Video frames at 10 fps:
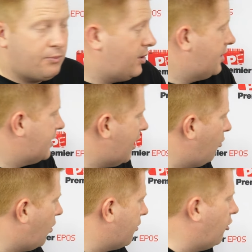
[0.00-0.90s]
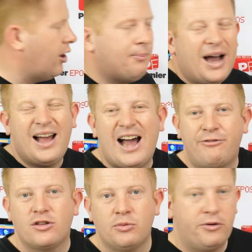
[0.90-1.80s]
when we sell one, or
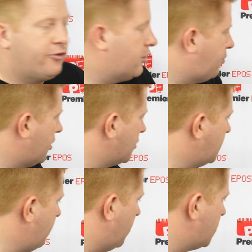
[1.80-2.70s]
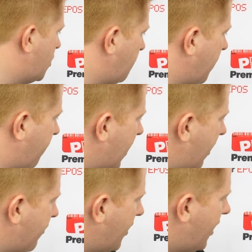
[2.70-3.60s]
average number of other products being bought
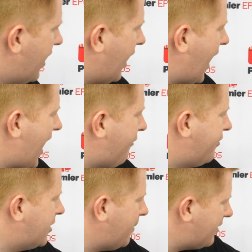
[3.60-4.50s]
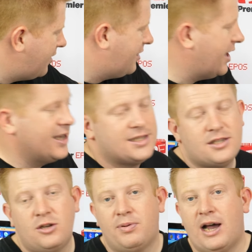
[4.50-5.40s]
2.5, and average spend of
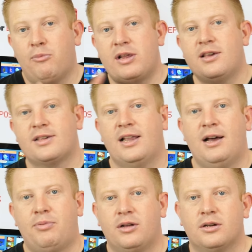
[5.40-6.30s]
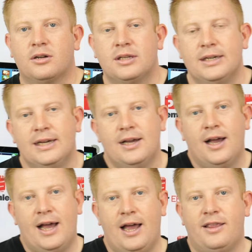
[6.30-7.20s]
£32 when you sell that product.
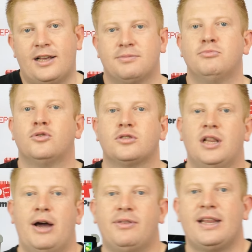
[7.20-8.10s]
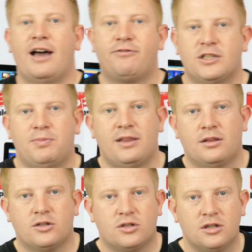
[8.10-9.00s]
That's much lower than the average spend
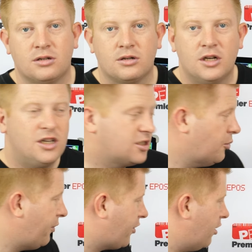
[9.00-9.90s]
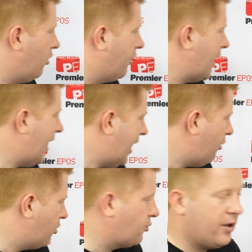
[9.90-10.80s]
of the store. So we've got to look at
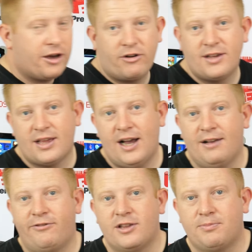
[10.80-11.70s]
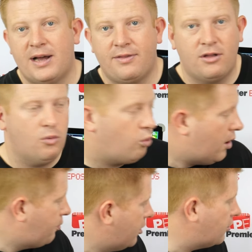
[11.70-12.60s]
how could we increase that average spend,
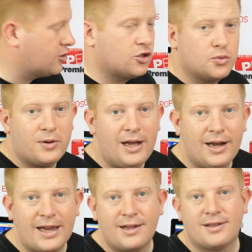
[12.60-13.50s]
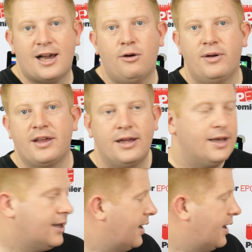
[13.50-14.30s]
what products could we link, sell with it,